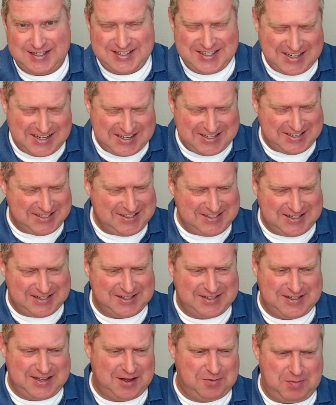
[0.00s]
Isn't it easy
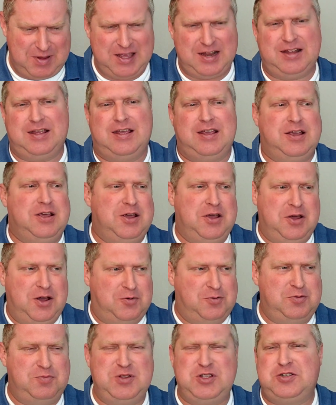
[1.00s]
to say, man,
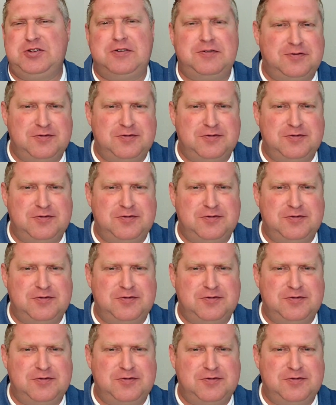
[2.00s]
I wouldn't be so